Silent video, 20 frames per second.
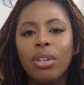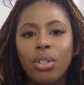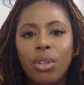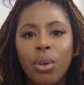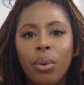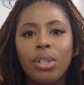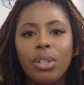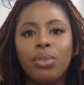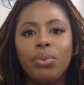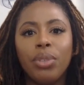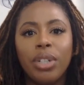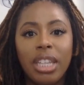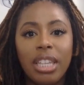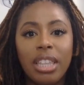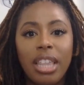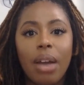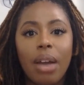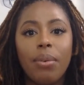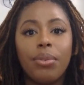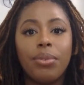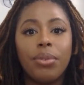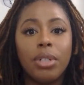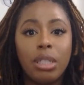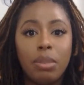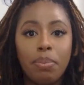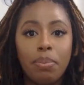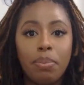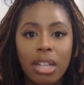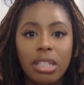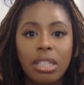So it's really that
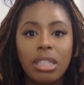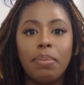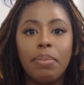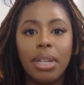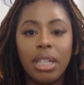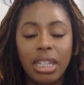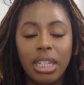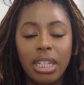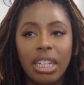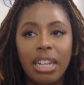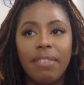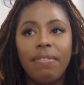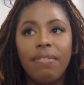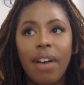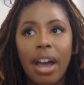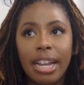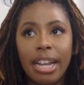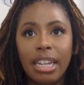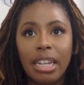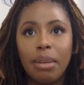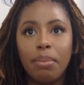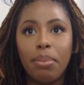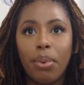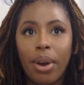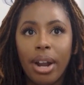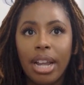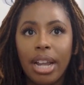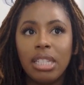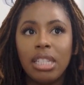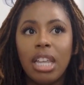responsibility of finding
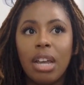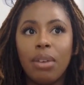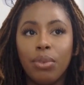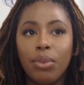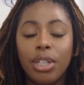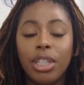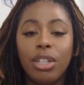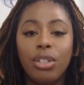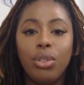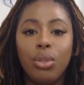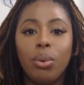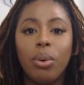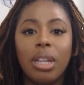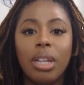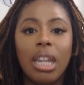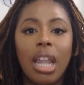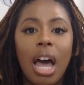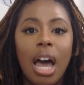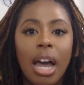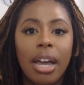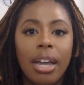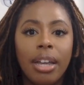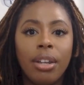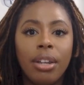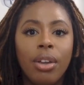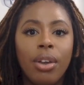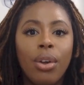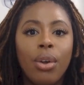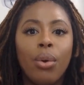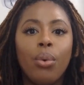brands that really do
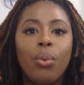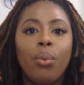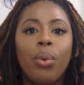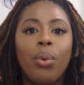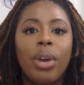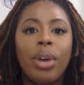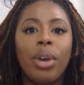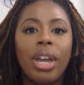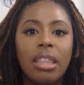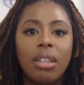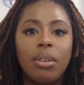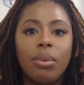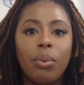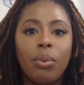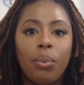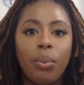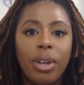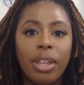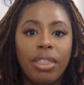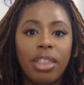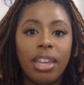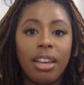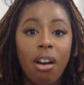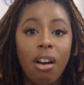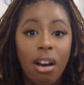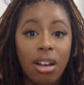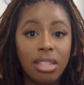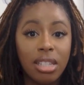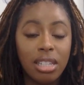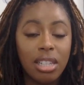align with the
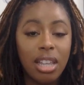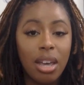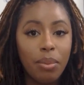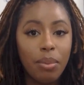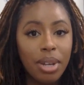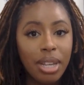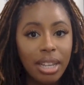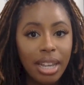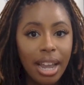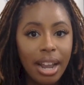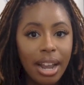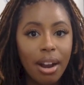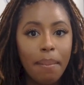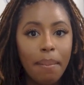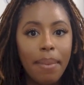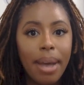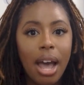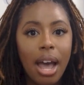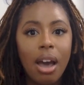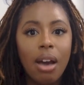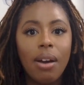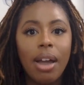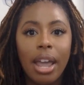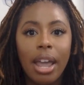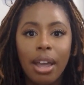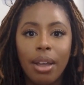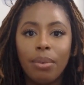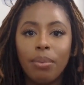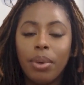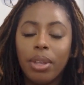causes that we care about
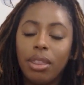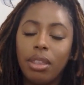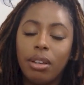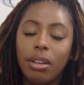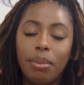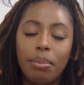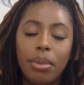and with the